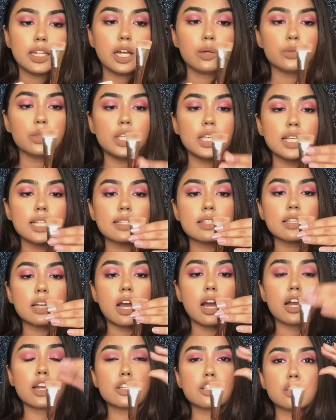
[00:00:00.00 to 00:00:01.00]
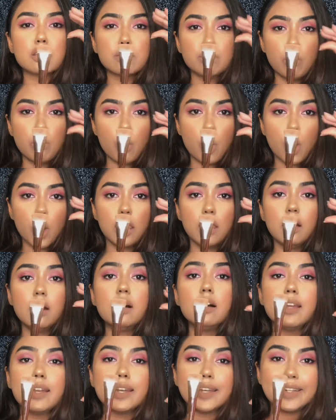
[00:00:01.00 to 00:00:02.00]
Now these are
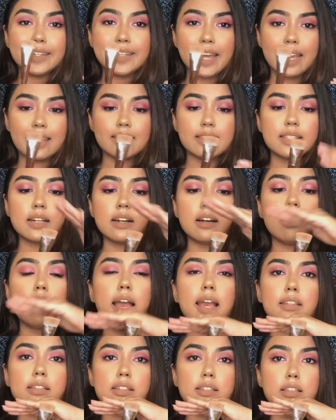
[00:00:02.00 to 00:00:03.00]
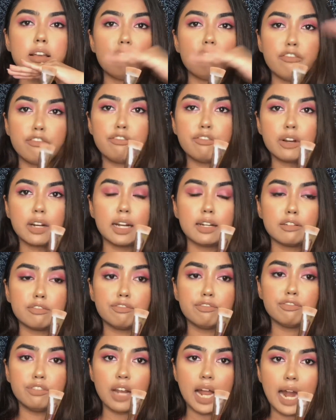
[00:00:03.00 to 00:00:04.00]
smaller, denser, and these are cut
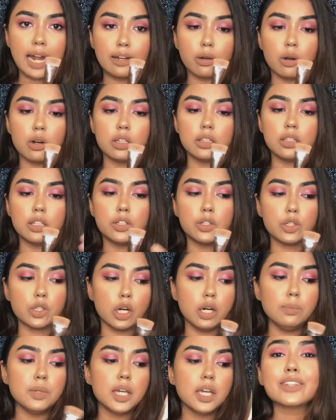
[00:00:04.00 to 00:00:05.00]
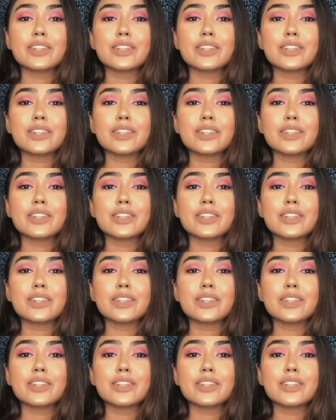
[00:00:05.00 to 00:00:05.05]
flat on the top.